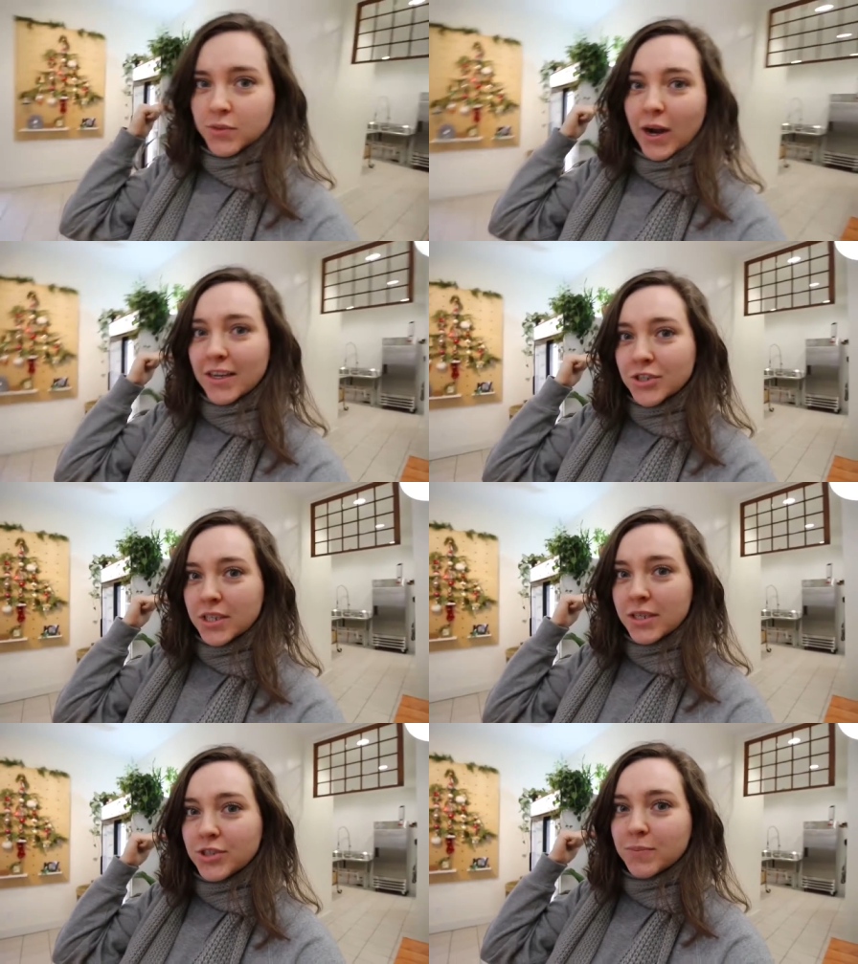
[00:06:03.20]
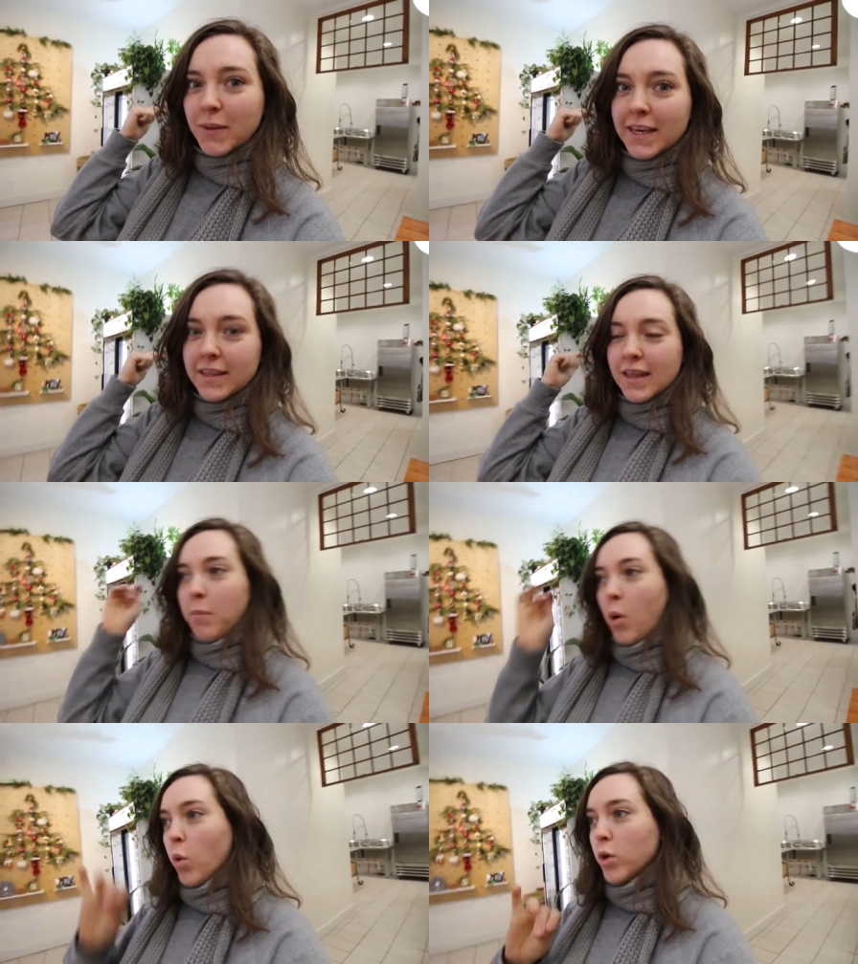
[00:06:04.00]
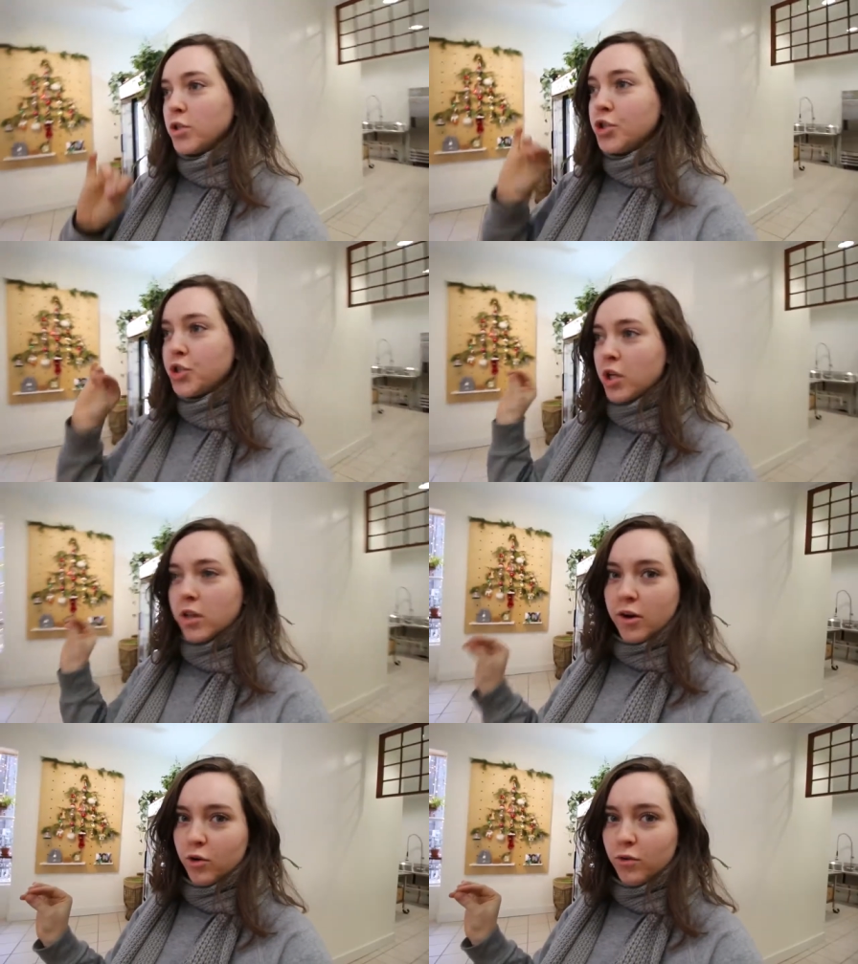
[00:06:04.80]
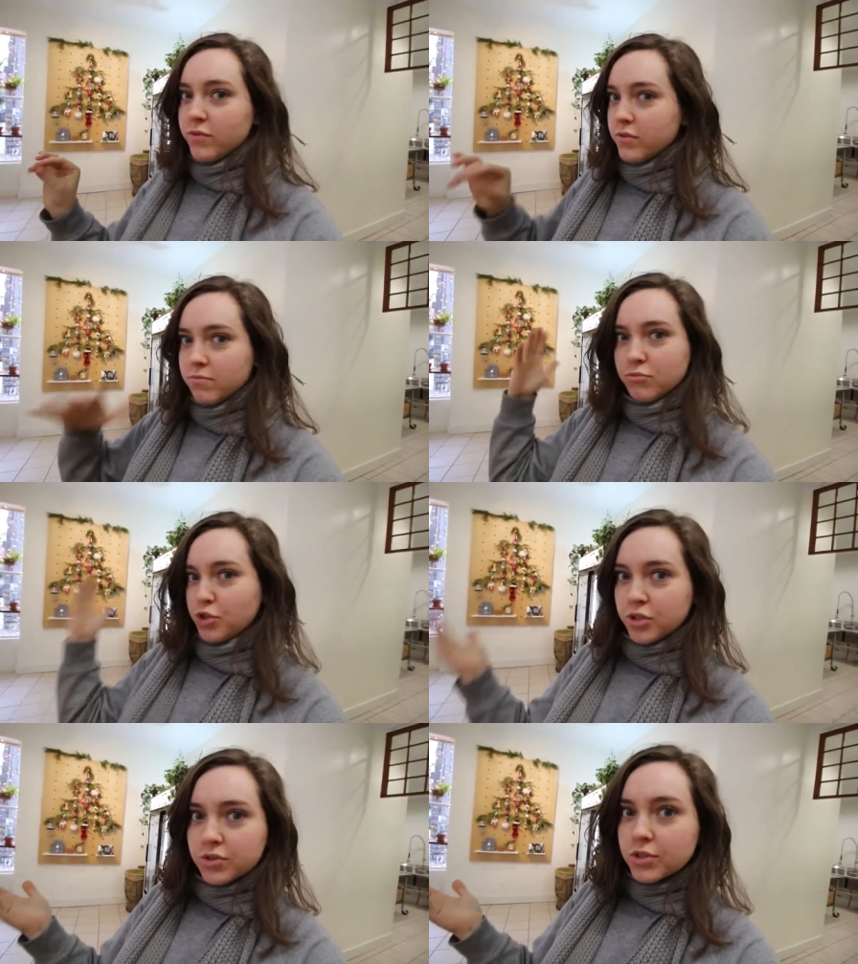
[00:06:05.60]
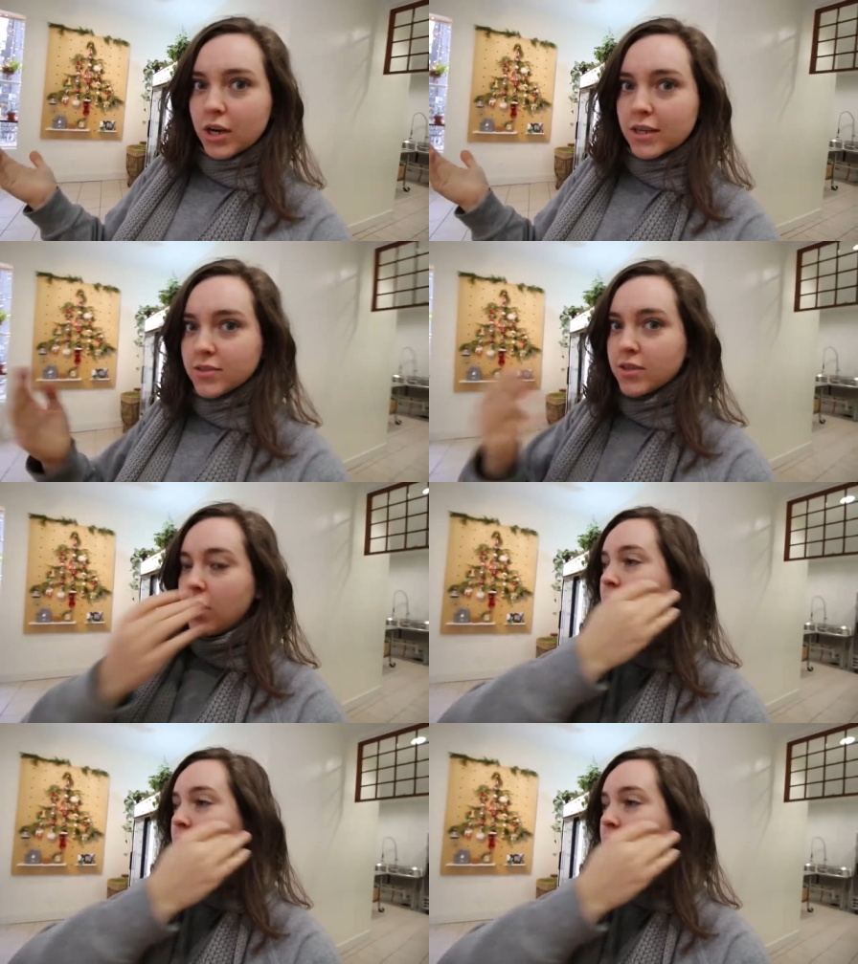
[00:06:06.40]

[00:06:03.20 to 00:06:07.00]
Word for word: We're actually just making them orange clove ginger shots.